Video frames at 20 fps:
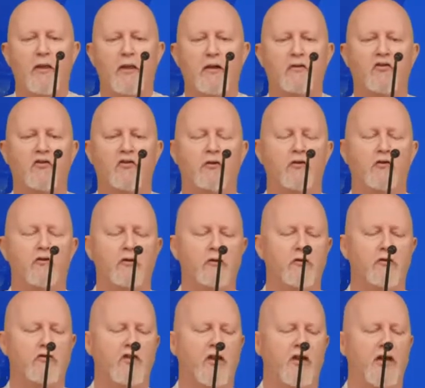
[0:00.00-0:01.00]
So you
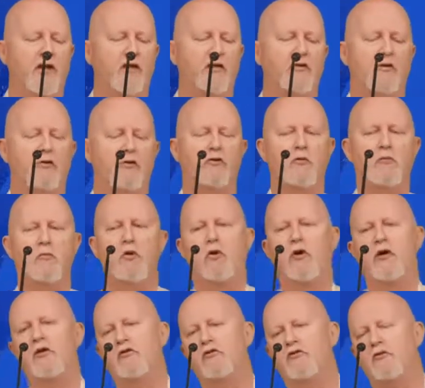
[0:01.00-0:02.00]
said, you know, the more
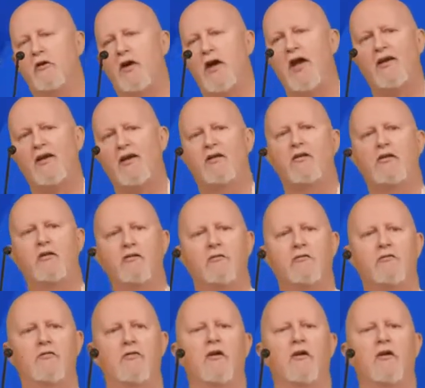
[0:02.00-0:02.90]
interactive